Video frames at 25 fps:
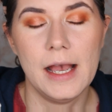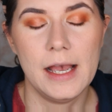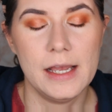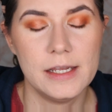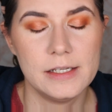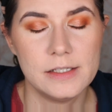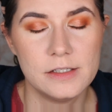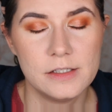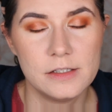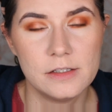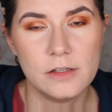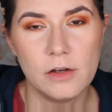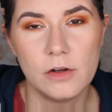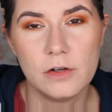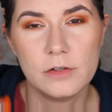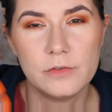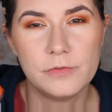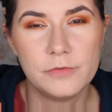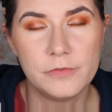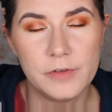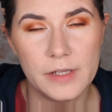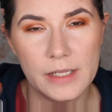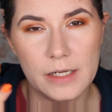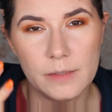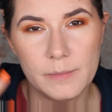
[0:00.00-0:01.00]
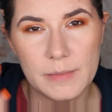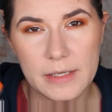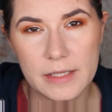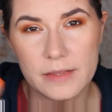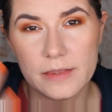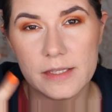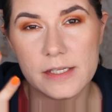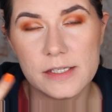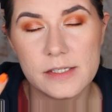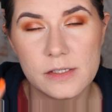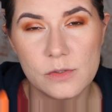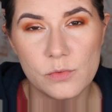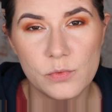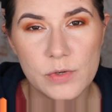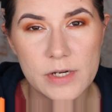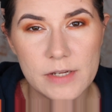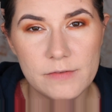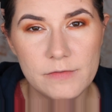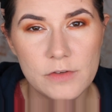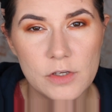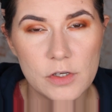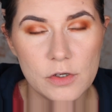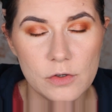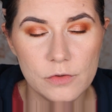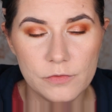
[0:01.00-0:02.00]
I start filming this
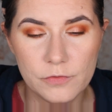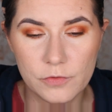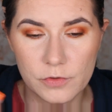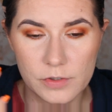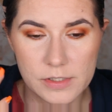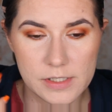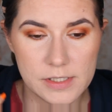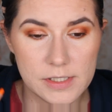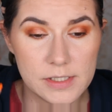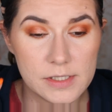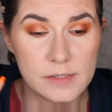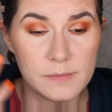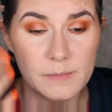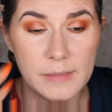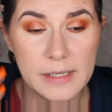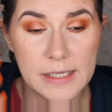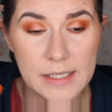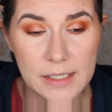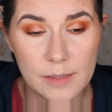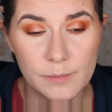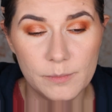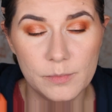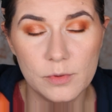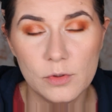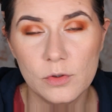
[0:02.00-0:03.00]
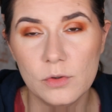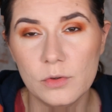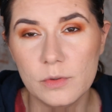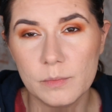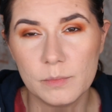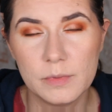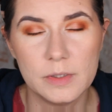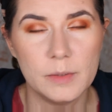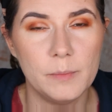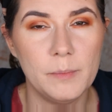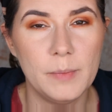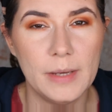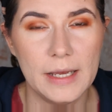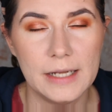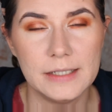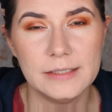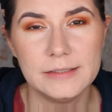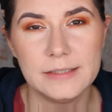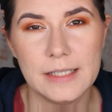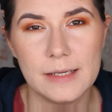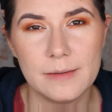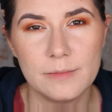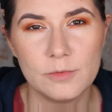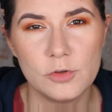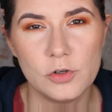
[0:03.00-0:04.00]
review for this makeup look, the
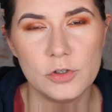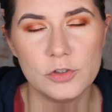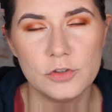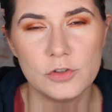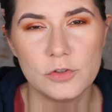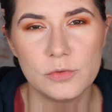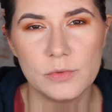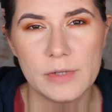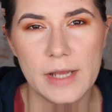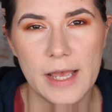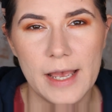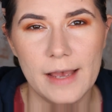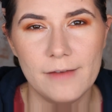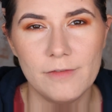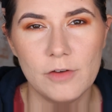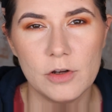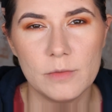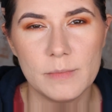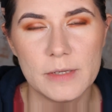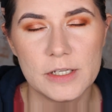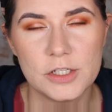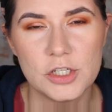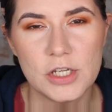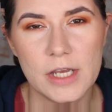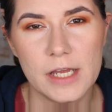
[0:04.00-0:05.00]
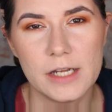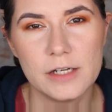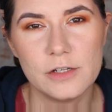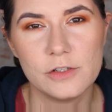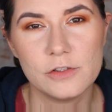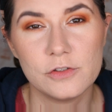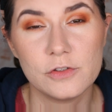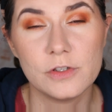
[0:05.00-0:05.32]
palette I'm going to have on my channel.